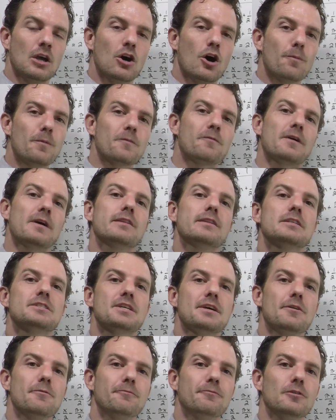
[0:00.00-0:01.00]
Hope you found
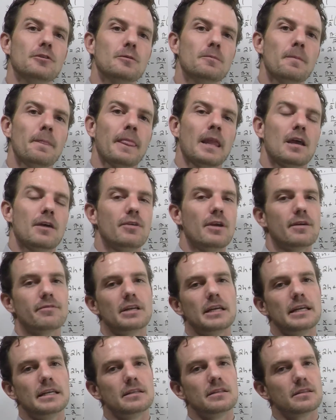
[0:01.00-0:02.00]
this helpful. If you have
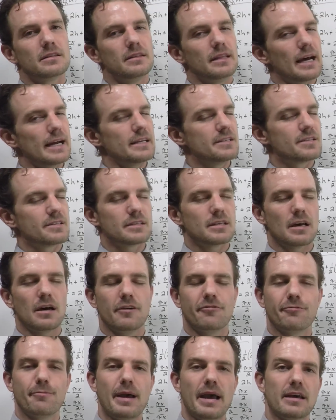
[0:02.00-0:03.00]
any nice,
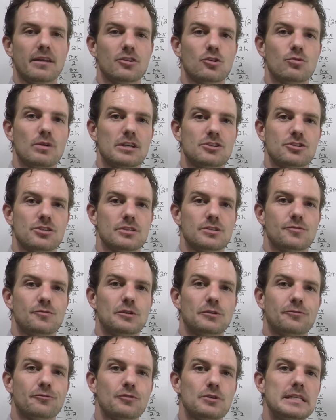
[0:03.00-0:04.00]
tough math questions,
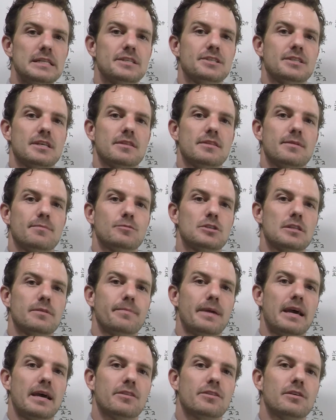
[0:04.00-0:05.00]
feel free to send them to
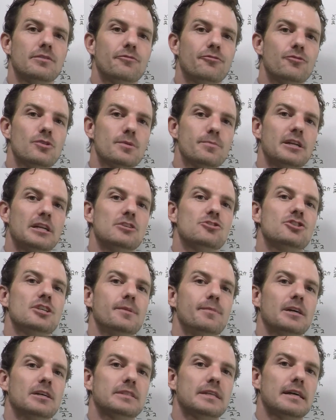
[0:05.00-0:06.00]
themathinformant at
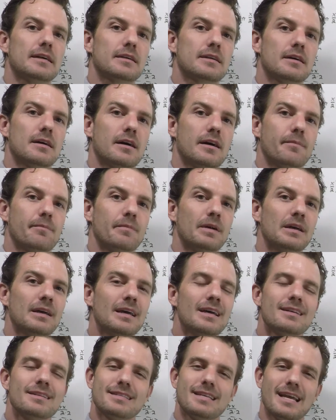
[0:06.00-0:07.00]
gmail.com.
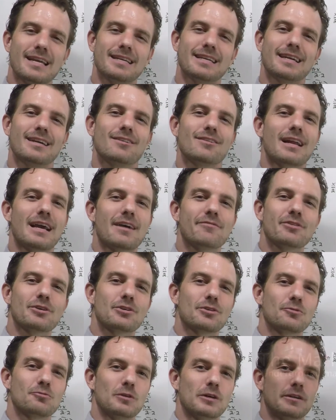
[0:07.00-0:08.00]
Take care and have a
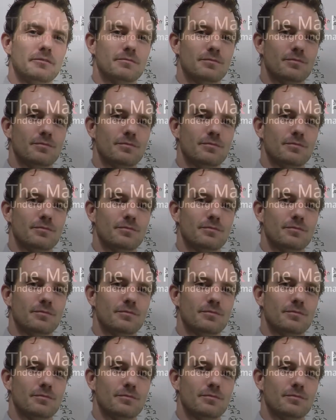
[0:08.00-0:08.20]
good one.